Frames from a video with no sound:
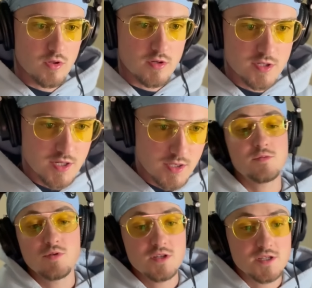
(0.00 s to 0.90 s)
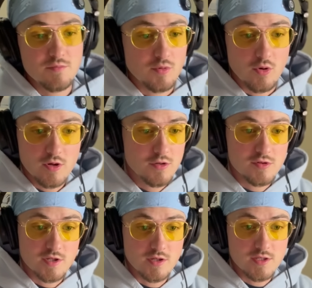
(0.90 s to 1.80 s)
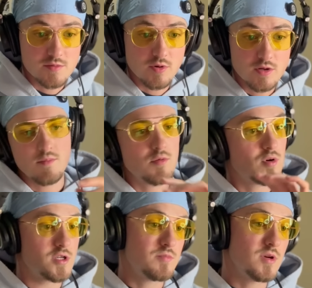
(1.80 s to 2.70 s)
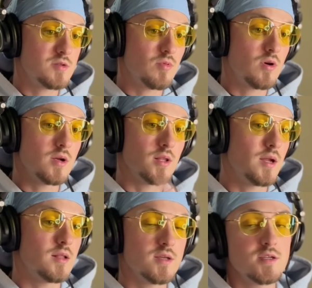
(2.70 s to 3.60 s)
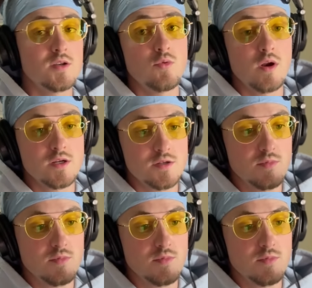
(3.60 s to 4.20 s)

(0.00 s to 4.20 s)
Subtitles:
it looks like. It's pretty simple. All you do is click this button. I'm gonna press spacebar and let it listen to what I just